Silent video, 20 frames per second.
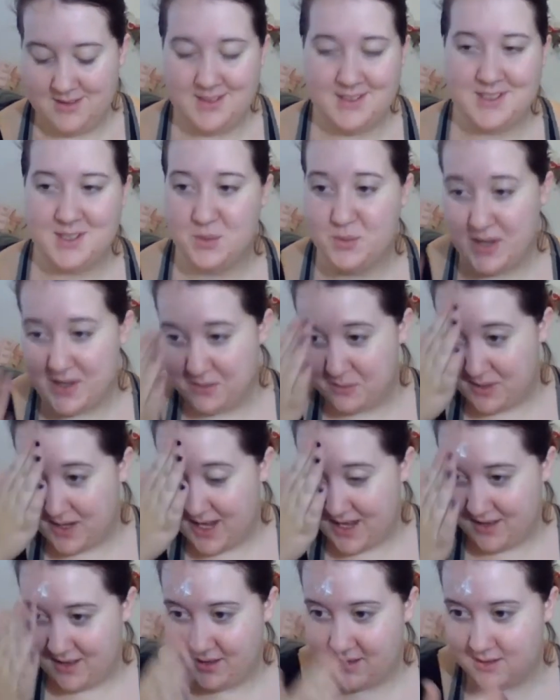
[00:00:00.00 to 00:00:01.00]
This is Wet n
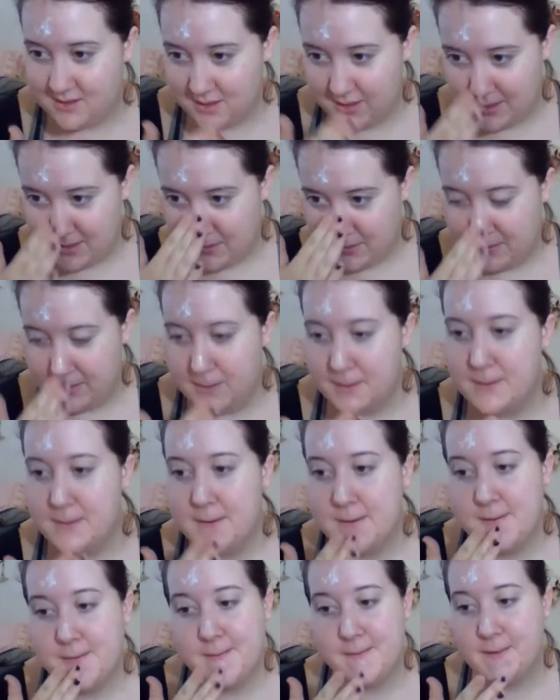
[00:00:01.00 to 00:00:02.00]
Wild, so
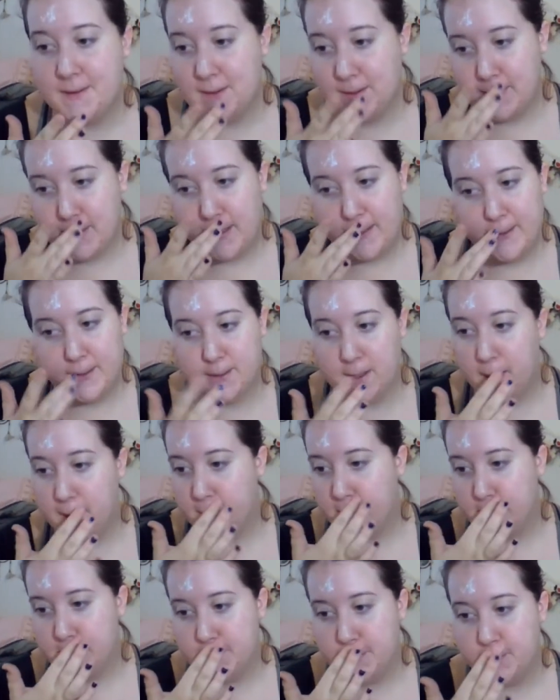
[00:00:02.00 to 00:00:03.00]
that's like the
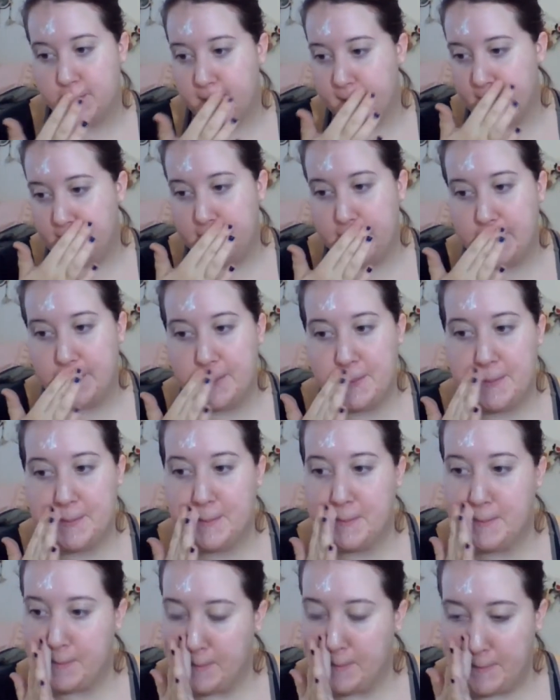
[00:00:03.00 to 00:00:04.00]
dollar store, I think,
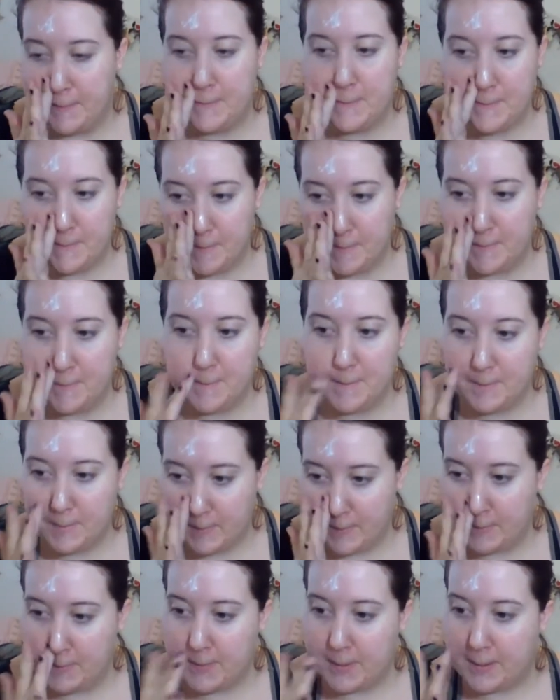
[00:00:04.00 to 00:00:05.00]

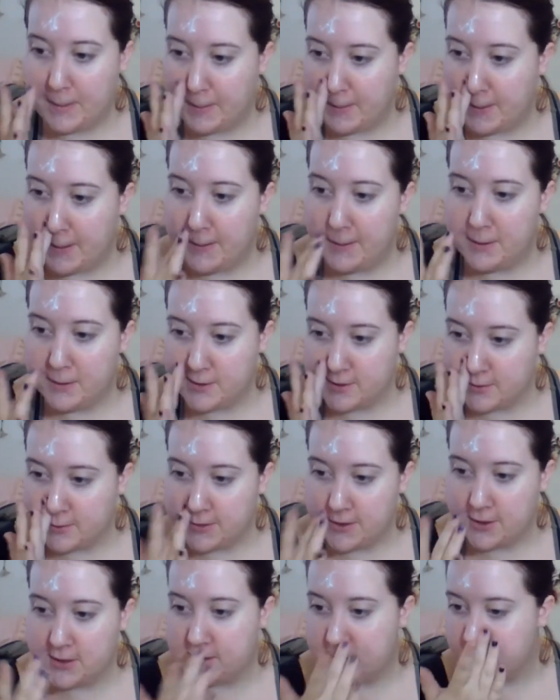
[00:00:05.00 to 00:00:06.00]
like Dollar
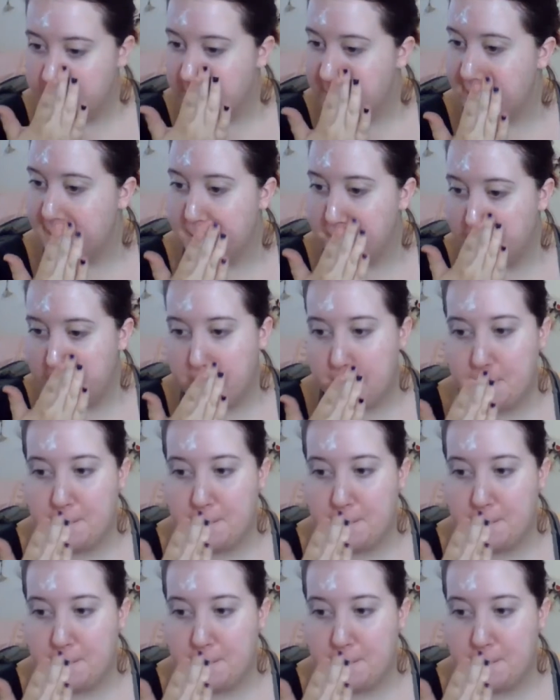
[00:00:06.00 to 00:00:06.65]
General or some shit.